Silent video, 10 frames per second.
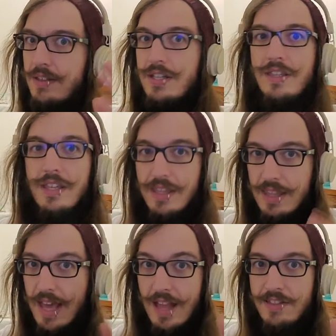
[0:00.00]
do you think
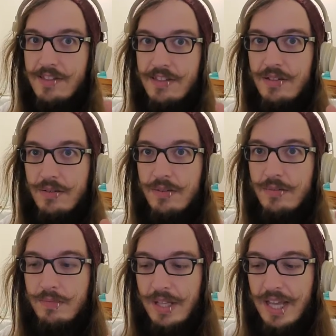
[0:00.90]
that's
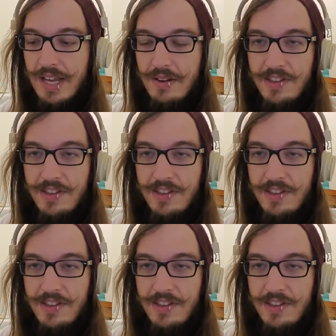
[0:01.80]
playing out?